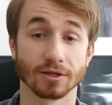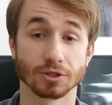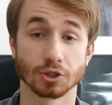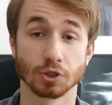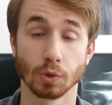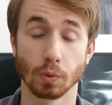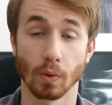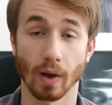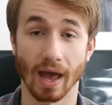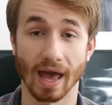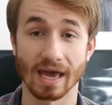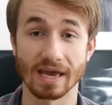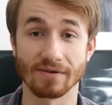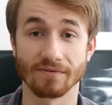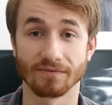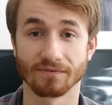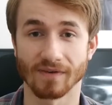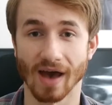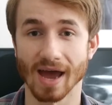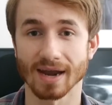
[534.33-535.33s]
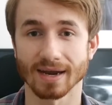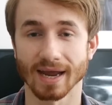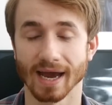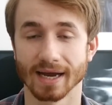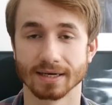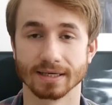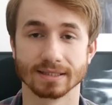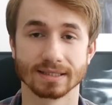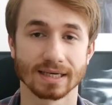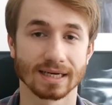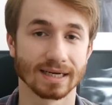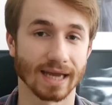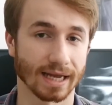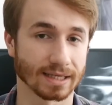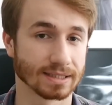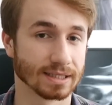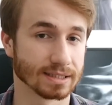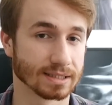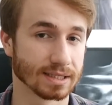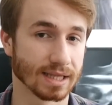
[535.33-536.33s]
to a fan header to
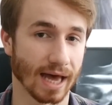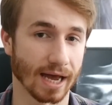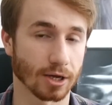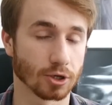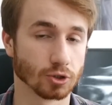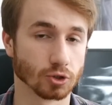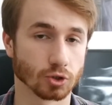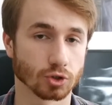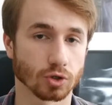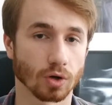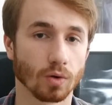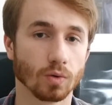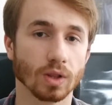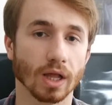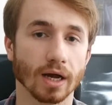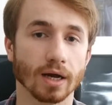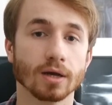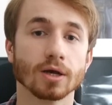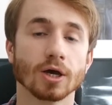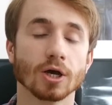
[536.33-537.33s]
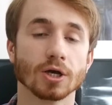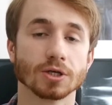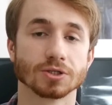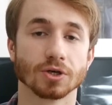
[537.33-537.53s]
connect it to that controller.